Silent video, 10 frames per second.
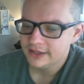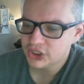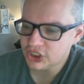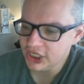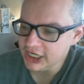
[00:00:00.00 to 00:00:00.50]

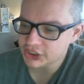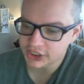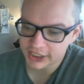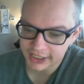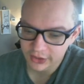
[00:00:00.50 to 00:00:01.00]

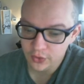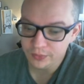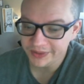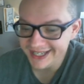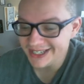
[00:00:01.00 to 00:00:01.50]
Cheechki, who
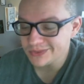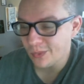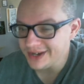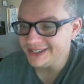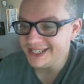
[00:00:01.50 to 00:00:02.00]
plays
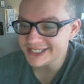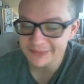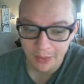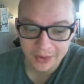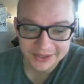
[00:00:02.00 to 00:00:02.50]
one of these
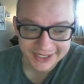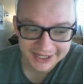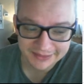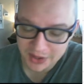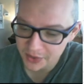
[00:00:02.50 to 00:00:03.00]
important
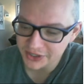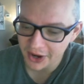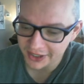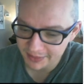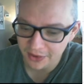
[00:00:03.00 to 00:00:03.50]
teams that we
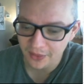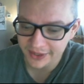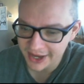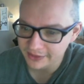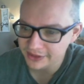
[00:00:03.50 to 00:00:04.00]
talked about
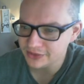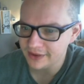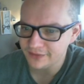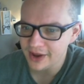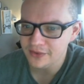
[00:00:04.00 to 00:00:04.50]
going down into it.
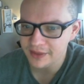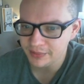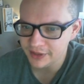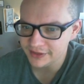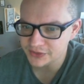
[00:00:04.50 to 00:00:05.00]
I forgot who they
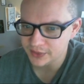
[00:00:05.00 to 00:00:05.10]
play this